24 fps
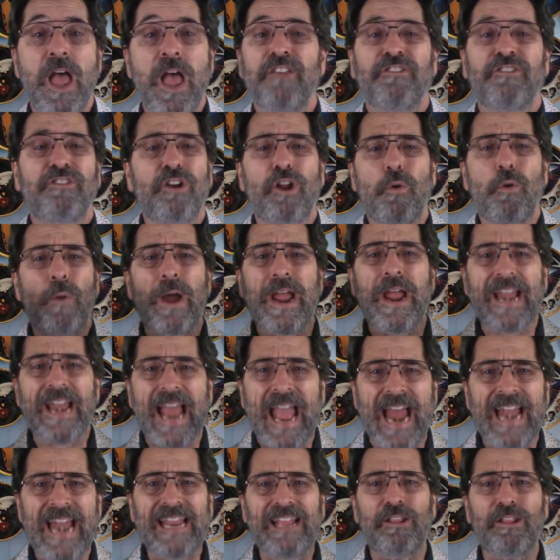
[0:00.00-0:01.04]
So don't wait
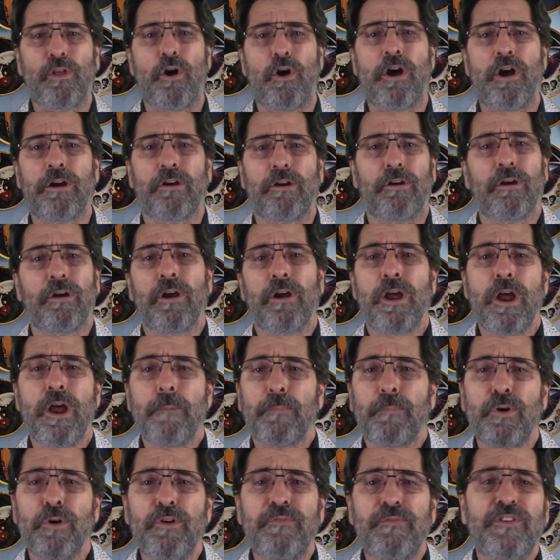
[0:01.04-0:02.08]
any longer.
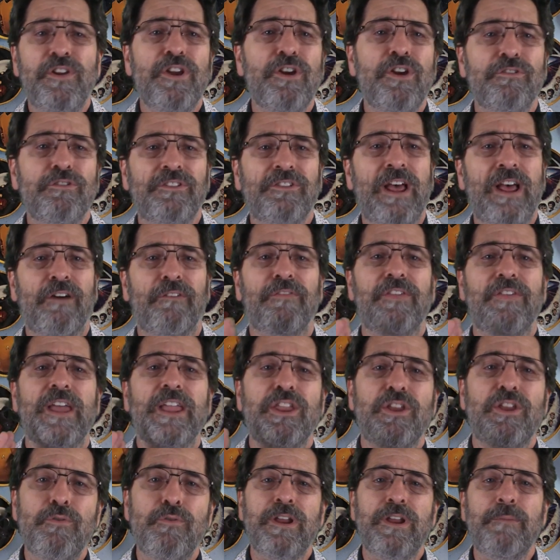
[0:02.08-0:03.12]
Prove to yourself that
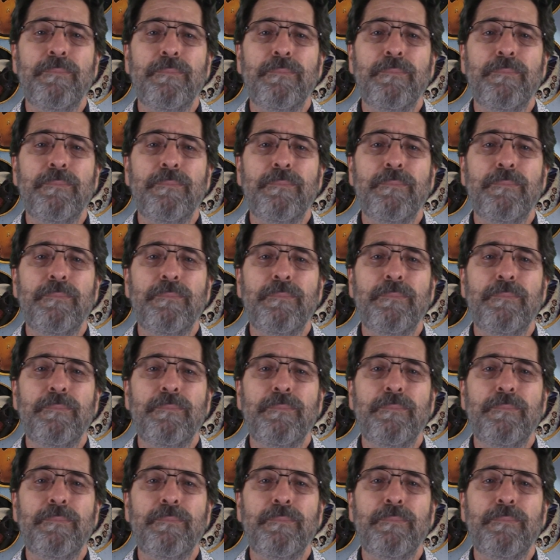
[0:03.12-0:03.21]
you